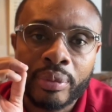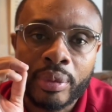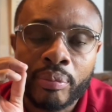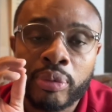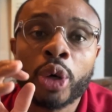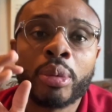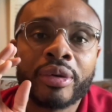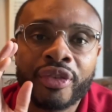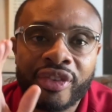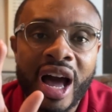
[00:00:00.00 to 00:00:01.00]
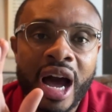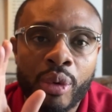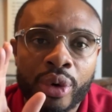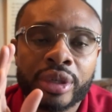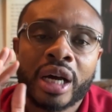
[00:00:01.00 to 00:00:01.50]
blooming
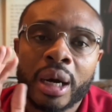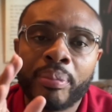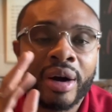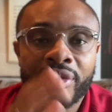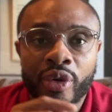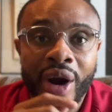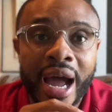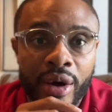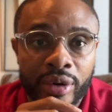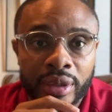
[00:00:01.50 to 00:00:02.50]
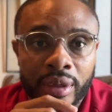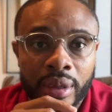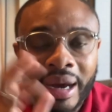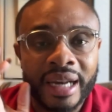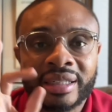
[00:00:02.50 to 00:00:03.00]
flowers above ground.
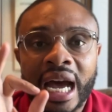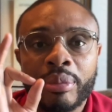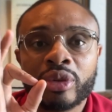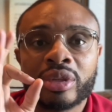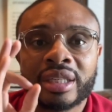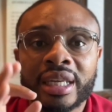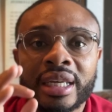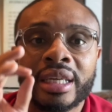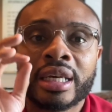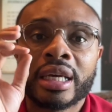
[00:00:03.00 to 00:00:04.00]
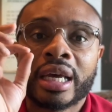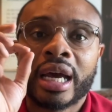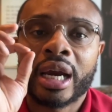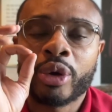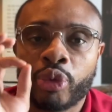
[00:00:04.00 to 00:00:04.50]
By the time you see
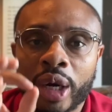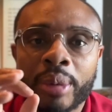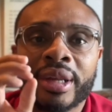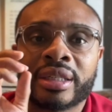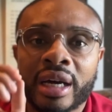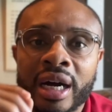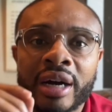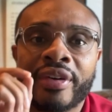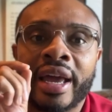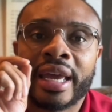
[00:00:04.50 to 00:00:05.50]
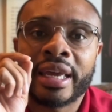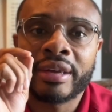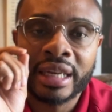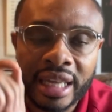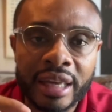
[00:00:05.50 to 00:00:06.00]
a remnants of a
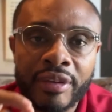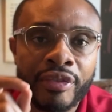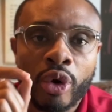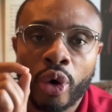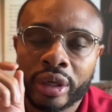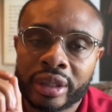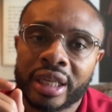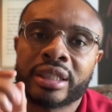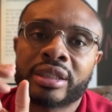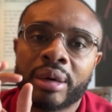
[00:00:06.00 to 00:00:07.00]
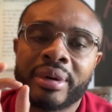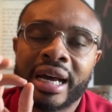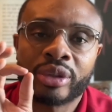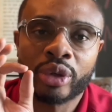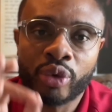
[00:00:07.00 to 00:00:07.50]
leaf or things coming
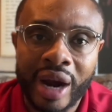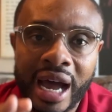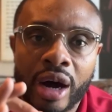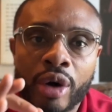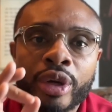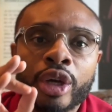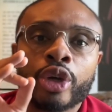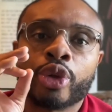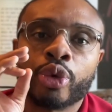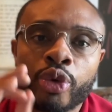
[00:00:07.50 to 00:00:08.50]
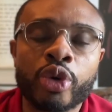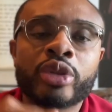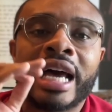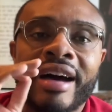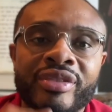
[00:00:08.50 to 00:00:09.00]
out the ground, the roots
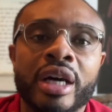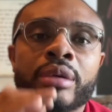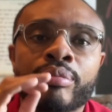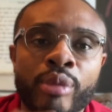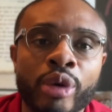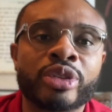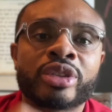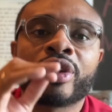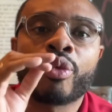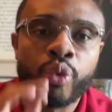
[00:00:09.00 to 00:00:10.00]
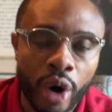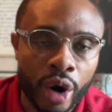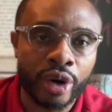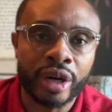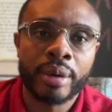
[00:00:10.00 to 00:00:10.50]
have done most of the
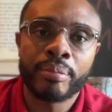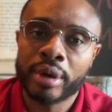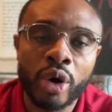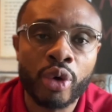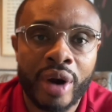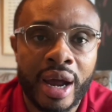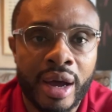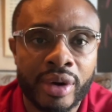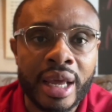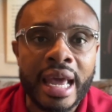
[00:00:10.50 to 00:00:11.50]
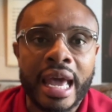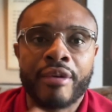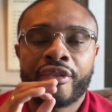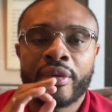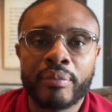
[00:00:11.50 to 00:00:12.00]
work below ground.
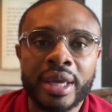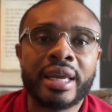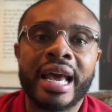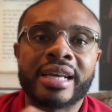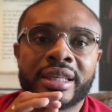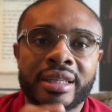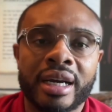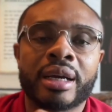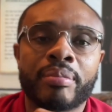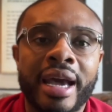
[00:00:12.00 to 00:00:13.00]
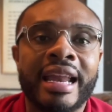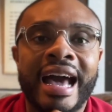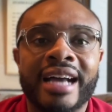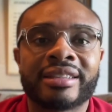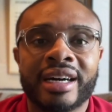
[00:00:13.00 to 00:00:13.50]
And for me as a young man,
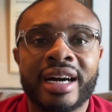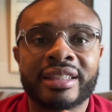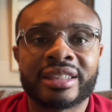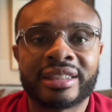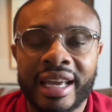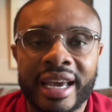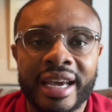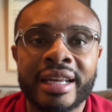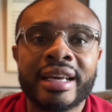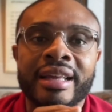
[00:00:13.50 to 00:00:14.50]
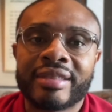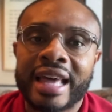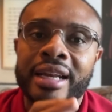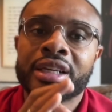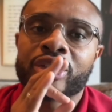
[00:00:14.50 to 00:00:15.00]
I had to understand
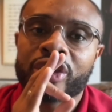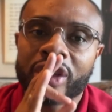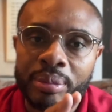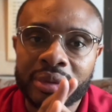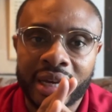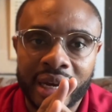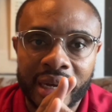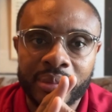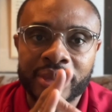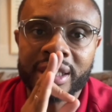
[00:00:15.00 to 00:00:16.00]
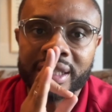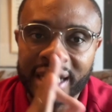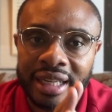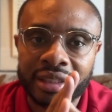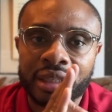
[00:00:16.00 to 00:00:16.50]
that sometimes
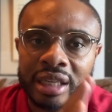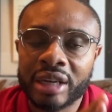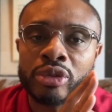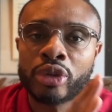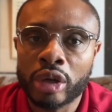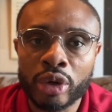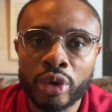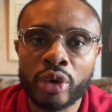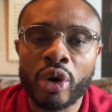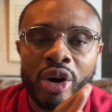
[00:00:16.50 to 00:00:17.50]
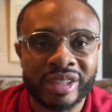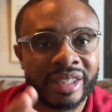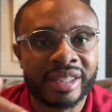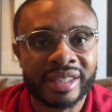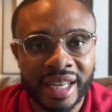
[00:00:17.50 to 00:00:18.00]
nature gives clue on
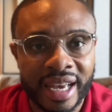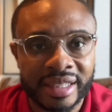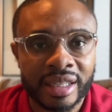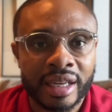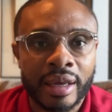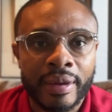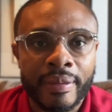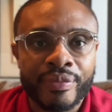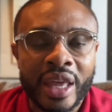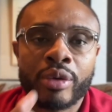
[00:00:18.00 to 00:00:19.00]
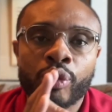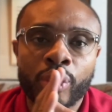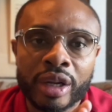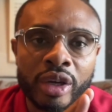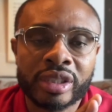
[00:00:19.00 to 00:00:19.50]
success. And
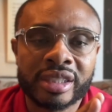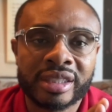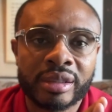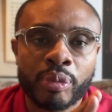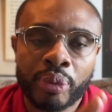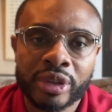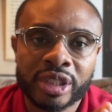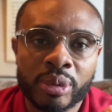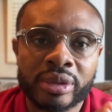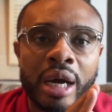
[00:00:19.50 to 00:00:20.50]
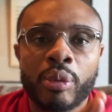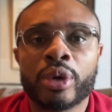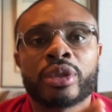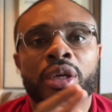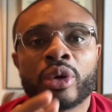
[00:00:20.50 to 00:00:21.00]
one of those principles I
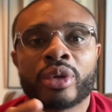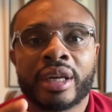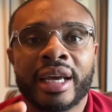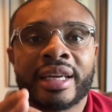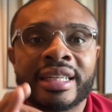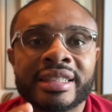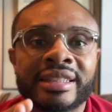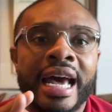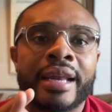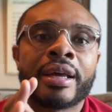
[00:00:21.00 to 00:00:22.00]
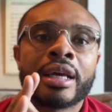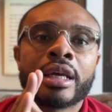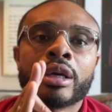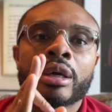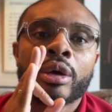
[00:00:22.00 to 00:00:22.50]
want you to know today is that
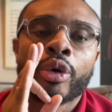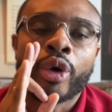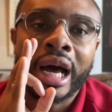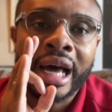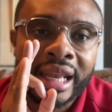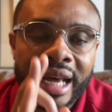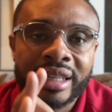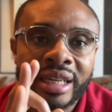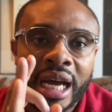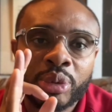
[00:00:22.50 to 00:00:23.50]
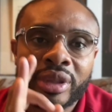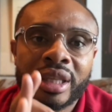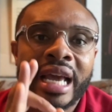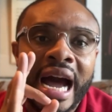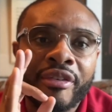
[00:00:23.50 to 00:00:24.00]
a lot of times we
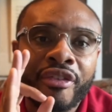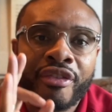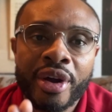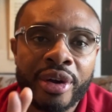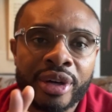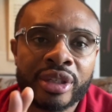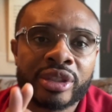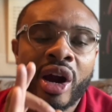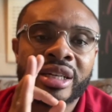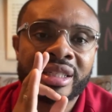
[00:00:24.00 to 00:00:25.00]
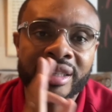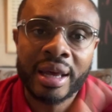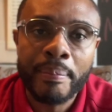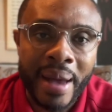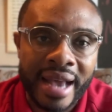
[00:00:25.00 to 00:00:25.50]
think our failures are
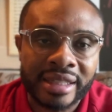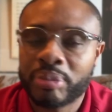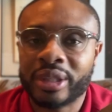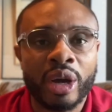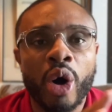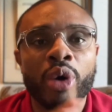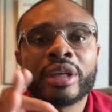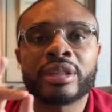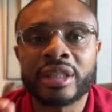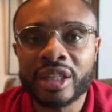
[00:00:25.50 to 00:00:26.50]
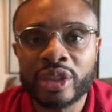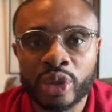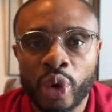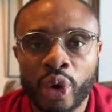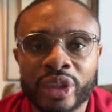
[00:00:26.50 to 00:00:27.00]
setbacks, but they're only
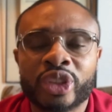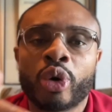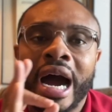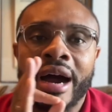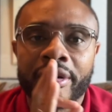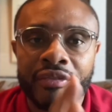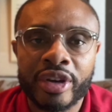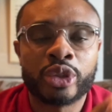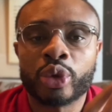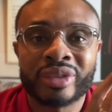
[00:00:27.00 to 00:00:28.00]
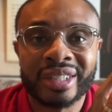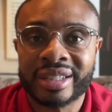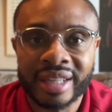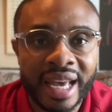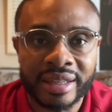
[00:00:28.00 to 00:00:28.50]
detours to our eventual
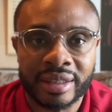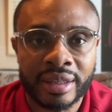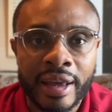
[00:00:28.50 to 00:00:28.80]
success.